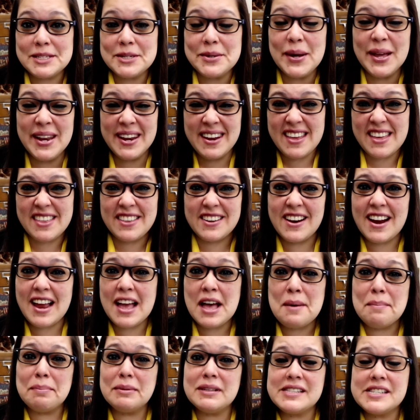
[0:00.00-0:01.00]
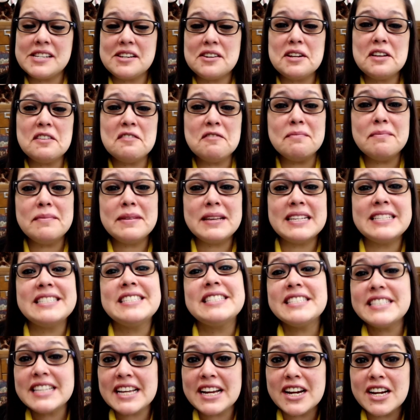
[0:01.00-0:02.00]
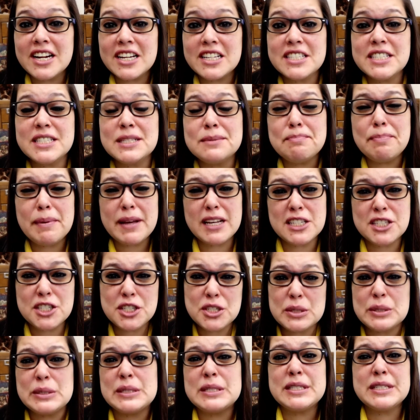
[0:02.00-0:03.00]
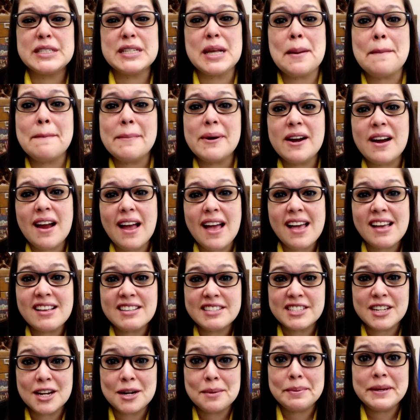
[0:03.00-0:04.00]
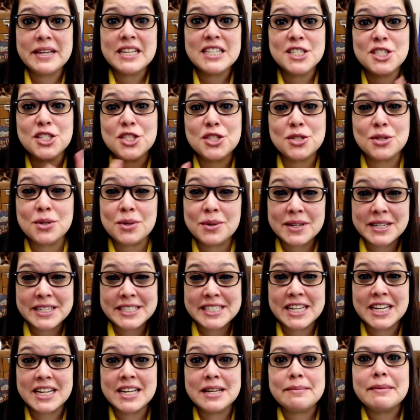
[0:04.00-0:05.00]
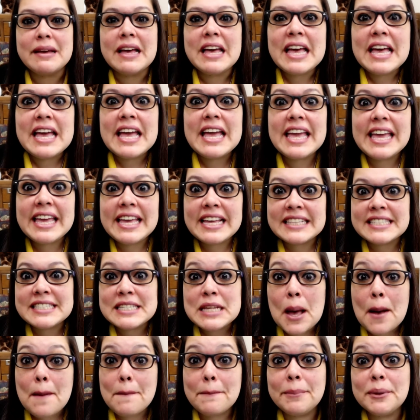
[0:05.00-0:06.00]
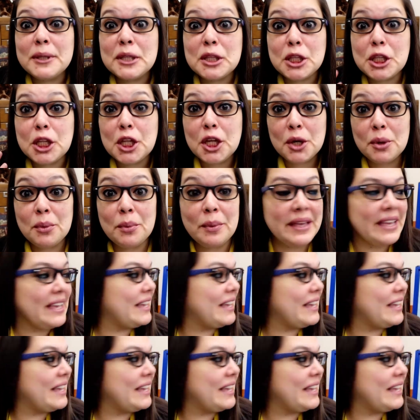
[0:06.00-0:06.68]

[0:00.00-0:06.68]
welcome to another episode of Miss Sara's special summer SRP story time. It's Blue